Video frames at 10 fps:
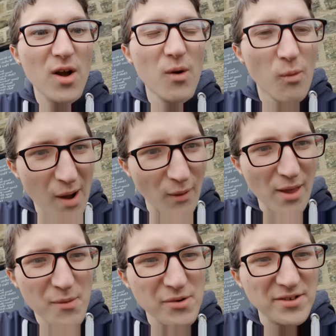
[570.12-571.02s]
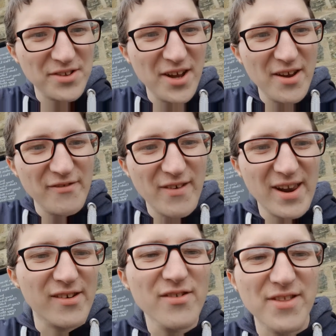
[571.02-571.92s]
Wow, that was
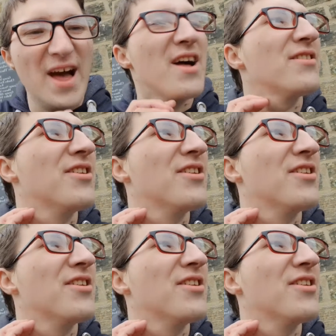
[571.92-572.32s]
very good. That